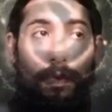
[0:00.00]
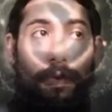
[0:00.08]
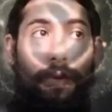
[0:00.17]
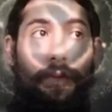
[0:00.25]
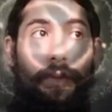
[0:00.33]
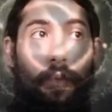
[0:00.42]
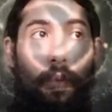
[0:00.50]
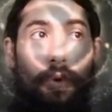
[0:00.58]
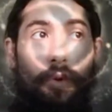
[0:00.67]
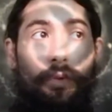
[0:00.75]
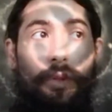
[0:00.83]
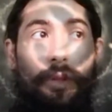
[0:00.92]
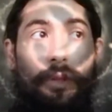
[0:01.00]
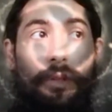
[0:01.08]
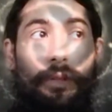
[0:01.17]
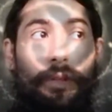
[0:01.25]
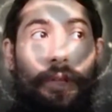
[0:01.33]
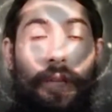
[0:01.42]
truth of this world
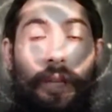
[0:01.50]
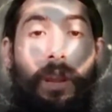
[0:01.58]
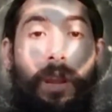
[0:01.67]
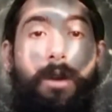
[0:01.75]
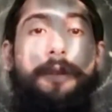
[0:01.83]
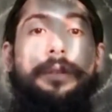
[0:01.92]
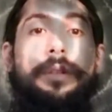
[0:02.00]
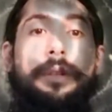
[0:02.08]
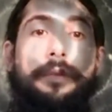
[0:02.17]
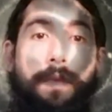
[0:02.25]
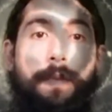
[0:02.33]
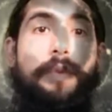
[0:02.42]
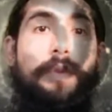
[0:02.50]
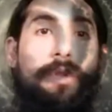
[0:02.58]
is inherently, from the